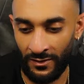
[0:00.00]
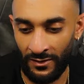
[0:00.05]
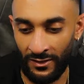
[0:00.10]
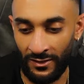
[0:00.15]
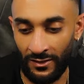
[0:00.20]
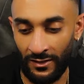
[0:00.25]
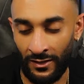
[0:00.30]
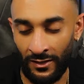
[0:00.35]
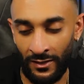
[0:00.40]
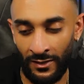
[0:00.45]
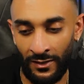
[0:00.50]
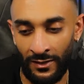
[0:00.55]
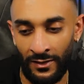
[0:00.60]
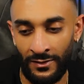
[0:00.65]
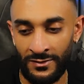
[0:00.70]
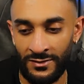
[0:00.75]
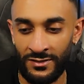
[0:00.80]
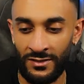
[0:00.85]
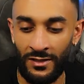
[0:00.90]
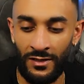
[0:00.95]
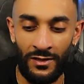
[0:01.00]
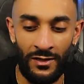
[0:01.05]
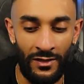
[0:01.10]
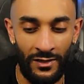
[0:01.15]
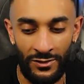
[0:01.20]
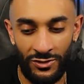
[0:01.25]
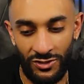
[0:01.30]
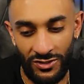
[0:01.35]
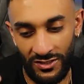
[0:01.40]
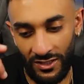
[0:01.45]
It's
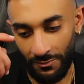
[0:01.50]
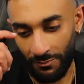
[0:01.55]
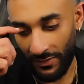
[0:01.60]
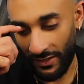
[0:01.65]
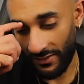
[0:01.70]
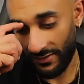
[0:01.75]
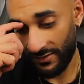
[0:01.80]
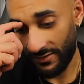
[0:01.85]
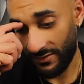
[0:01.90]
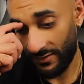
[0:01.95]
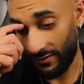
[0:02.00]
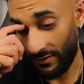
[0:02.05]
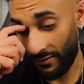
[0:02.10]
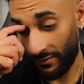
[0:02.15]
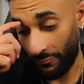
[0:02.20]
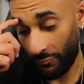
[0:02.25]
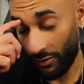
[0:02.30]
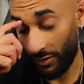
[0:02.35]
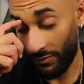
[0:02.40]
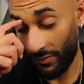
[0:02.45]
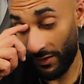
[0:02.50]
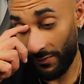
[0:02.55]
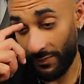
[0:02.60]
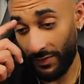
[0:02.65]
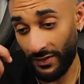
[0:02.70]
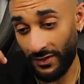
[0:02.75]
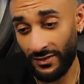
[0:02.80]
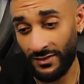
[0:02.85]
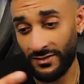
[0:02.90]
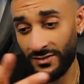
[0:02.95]
just a mess. One of my
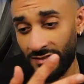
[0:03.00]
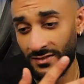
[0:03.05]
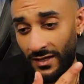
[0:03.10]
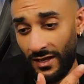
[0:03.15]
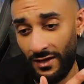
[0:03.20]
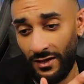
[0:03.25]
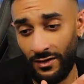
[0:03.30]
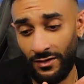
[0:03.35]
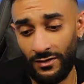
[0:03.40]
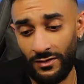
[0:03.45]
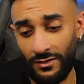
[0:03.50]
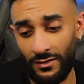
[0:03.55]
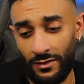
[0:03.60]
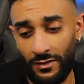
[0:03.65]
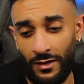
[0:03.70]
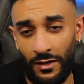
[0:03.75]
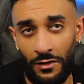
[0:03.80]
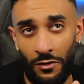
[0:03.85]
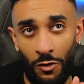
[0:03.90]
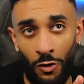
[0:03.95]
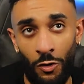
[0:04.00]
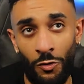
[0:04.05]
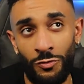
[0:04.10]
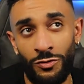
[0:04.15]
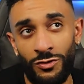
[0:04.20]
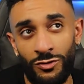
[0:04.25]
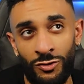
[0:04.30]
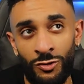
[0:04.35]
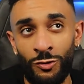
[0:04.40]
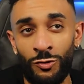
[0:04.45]
buddies
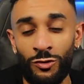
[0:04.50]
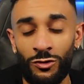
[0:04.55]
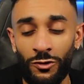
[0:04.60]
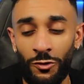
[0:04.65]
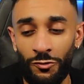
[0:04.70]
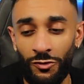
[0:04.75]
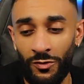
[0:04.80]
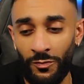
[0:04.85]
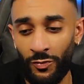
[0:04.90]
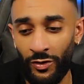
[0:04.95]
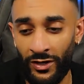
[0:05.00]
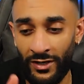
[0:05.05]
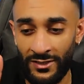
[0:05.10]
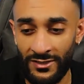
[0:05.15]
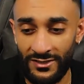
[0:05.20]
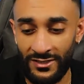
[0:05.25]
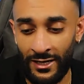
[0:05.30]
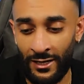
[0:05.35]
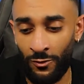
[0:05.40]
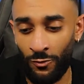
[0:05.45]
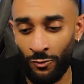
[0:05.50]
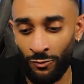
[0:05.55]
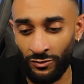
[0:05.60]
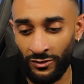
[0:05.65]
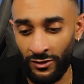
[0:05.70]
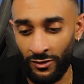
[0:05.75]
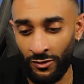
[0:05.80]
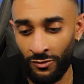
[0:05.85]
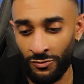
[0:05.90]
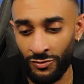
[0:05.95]
owned 2 clothing brands, now
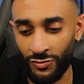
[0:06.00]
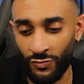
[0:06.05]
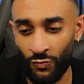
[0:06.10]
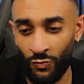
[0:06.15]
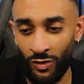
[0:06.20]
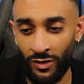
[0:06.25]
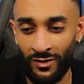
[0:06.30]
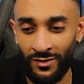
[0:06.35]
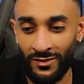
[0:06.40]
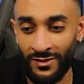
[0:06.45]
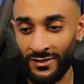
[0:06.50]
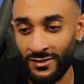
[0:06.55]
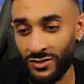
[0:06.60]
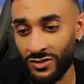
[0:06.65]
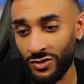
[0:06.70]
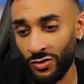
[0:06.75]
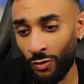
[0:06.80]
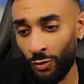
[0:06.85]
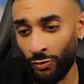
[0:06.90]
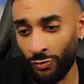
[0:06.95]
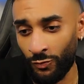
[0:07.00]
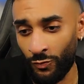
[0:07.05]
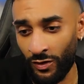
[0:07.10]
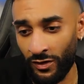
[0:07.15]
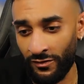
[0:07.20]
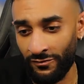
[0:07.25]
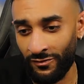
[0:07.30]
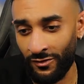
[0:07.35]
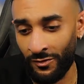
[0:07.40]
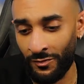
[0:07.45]
only owns 1. He sold one
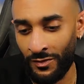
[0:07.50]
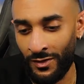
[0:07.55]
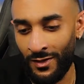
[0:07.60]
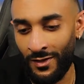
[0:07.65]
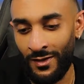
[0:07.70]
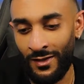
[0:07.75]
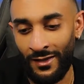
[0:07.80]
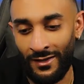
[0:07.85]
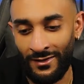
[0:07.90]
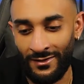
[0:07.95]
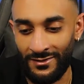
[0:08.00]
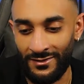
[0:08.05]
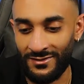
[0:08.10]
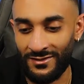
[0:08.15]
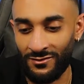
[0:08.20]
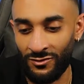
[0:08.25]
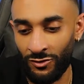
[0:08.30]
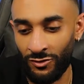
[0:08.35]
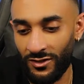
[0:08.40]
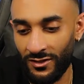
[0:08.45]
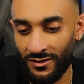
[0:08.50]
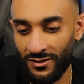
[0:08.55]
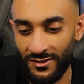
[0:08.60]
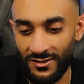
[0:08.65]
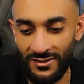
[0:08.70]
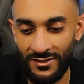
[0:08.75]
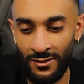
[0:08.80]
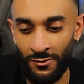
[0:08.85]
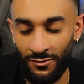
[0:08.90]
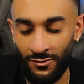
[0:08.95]
of them and he's looking to
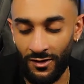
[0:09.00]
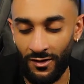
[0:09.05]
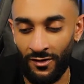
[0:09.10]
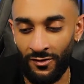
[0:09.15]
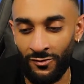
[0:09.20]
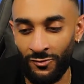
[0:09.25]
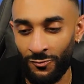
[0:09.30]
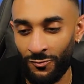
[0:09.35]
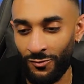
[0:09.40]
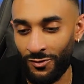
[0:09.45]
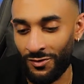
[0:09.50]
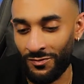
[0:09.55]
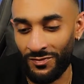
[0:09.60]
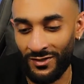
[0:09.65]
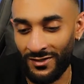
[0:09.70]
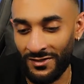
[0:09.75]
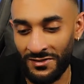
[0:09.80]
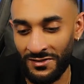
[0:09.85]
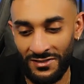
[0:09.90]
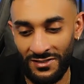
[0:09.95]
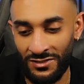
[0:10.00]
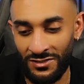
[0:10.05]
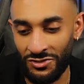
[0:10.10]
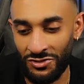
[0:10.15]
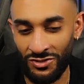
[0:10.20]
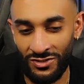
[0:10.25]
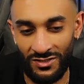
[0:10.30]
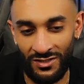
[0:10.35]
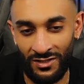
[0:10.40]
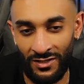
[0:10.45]
sell the other one because he's
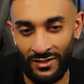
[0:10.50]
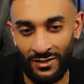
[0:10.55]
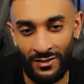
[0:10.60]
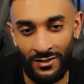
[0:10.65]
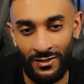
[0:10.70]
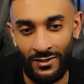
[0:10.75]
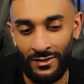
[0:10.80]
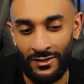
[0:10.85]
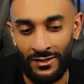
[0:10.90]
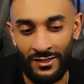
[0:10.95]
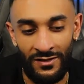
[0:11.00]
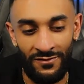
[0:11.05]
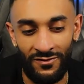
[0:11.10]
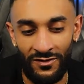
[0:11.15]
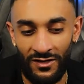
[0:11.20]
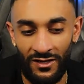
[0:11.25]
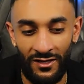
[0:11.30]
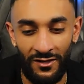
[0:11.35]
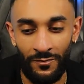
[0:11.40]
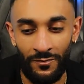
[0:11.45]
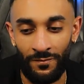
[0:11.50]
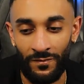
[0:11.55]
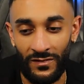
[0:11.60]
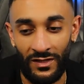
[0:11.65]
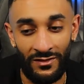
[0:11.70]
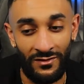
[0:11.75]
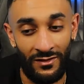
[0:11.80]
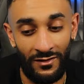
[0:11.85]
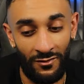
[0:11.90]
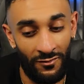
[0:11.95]
just like, even him,
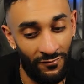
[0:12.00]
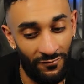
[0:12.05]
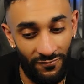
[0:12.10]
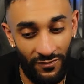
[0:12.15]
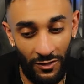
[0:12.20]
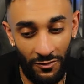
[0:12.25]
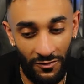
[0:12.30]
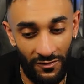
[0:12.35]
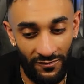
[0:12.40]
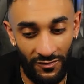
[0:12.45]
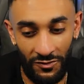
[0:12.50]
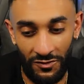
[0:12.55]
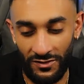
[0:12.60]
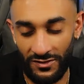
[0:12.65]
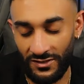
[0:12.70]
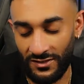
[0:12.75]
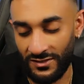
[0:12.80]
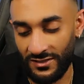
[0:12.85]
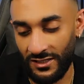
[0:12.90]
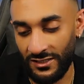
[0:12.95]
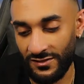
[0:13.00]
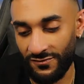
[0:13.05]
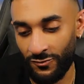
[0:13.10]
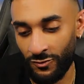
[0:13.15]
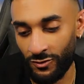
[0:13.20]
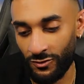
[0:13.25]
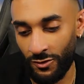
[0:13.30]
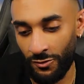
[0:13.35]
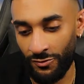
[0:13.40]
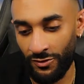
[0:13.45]
and they're very, very successful
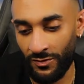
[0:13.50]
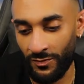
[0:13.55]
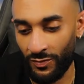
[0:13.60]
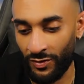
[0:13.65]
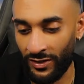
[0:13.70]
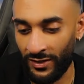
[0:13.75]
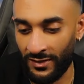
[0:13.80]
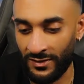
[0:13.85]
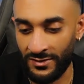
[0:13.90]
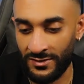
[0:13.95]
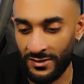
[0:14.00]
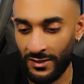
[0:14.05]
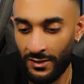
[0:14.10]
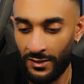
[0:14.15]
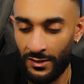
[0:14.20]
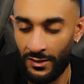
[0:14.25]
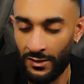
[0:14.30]
clothing brands.